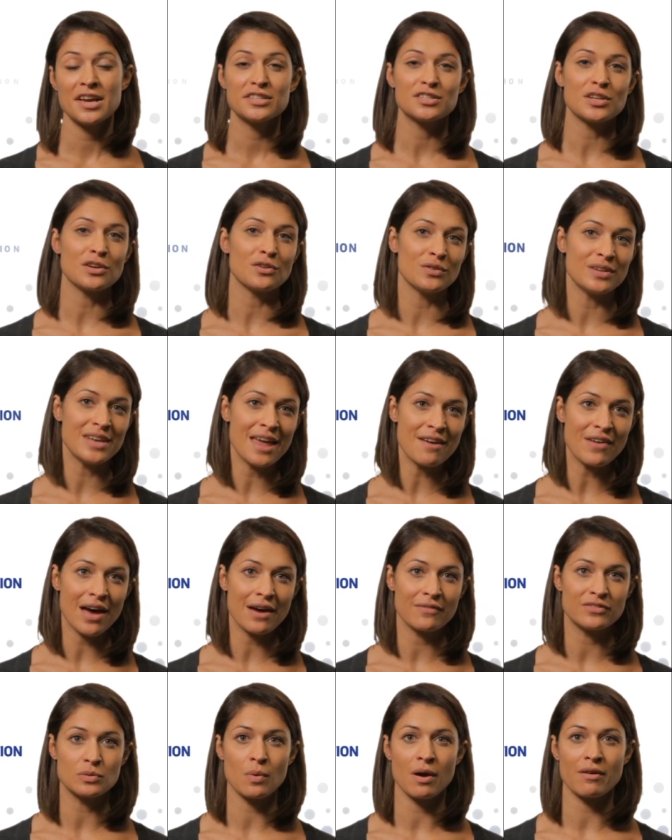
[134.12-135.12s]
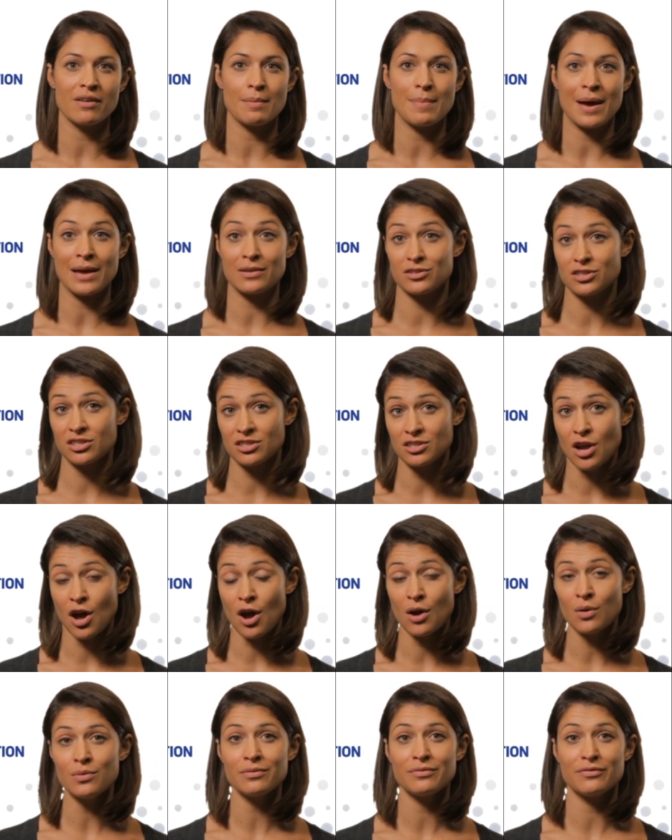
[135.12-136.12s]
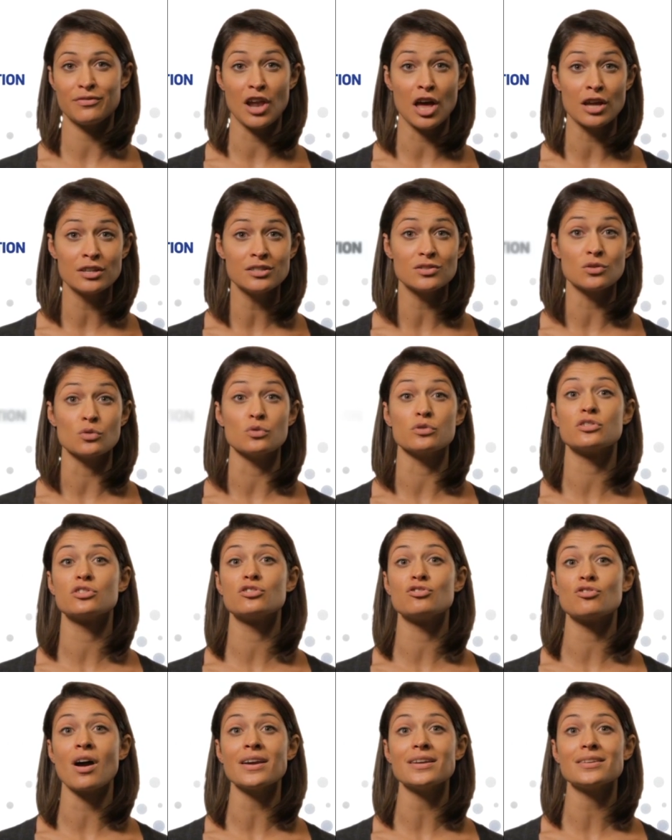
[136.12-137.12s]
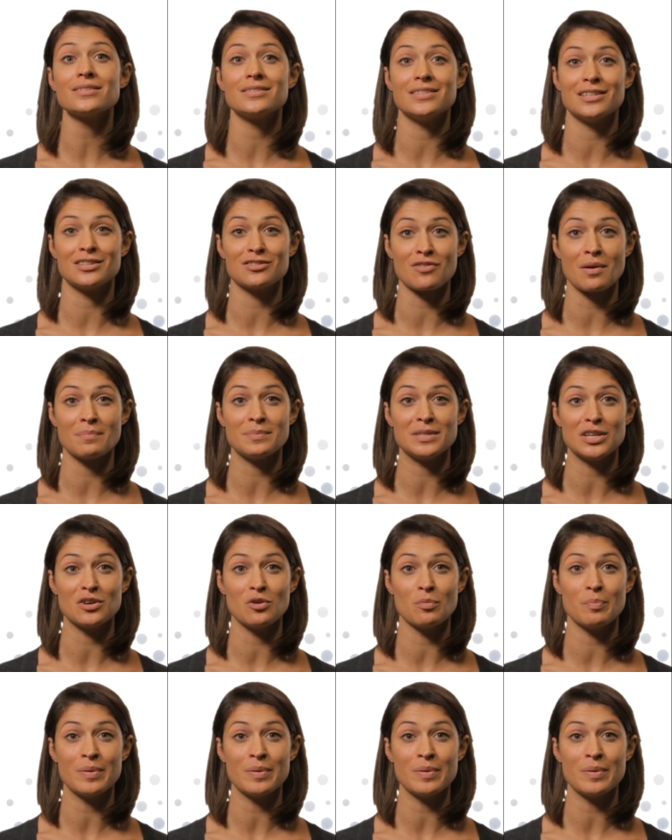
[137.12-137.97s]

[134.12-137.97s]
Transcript: So you'll never have to worry about snow, floods, or strikes disrupting your